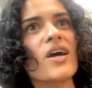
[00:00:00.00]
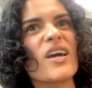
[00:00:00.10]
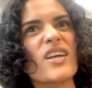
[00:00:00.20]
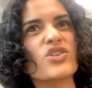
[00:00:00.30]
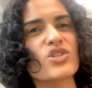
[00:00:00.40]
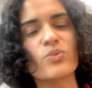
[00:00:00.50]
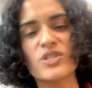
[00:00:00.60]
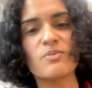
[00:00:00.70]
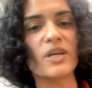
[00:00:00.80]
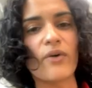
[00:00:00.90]
It just
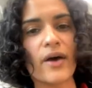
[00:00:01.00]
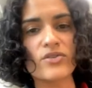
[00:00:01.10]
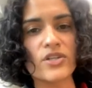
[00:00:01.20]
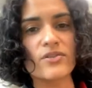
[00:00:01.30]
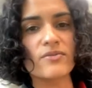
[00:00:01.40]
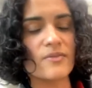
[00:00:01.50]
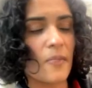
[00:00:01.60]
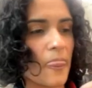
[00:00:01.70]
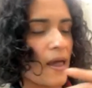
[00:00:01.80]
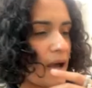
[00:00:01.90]
wants to be around you.
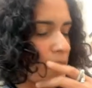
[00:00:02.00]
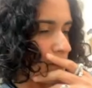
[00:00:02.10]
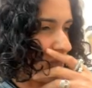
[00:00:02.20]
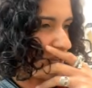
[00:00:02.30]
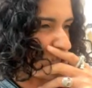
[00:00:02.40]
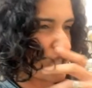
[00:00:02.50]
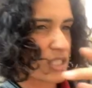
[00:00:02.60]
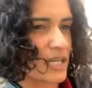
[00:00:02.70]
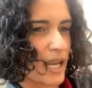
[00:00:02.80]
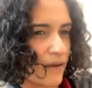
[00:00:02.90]
And
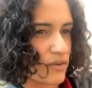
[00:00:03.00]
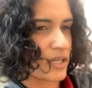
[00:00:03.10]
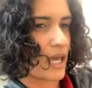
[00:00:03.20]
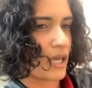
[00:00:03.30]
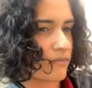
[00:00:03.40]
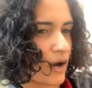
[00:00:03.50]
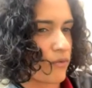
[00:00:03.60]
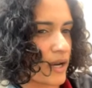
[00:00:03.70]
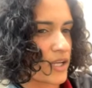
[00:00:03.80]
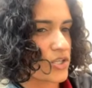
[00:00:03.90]
just navigating that
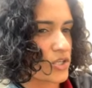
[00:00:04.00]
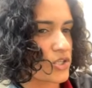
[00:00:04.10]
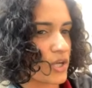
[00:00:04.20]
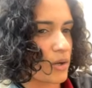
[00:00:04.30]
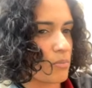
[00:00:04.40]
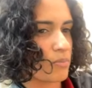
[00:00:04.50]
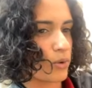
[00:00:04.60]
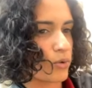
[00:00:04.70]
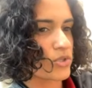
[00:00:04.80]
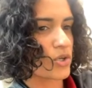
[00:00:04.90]
relationship, but
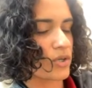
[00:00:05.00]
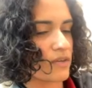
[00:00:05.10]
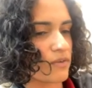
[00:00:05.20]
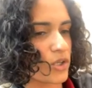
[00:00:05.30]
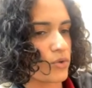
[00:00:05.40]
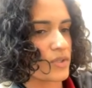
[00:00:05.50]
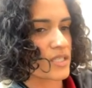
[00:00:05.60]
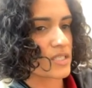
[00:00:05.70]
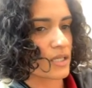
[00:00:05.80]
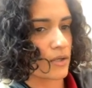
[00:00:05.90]
also giving you the
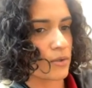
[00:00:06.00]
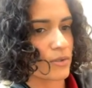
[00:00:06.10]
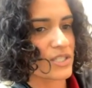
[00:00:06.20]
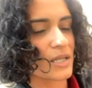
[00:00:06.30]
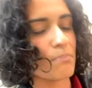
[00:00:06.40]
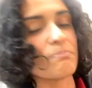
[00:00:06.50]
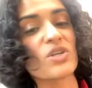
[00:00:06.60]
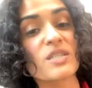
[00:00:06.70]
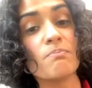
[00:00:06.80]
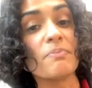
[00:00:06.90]
skills to
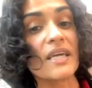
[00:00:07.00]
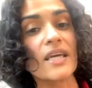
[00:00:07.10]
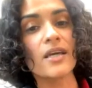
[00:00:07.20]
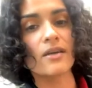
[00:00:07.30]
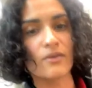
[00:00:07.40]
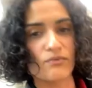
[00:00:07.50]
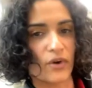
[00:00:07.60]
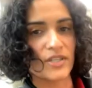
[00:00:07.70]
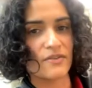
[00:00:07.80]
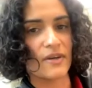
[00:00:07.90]
just be in
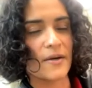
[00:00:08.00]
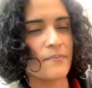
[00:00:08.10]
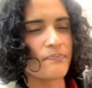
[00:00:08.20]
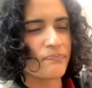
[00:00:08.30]
front of it,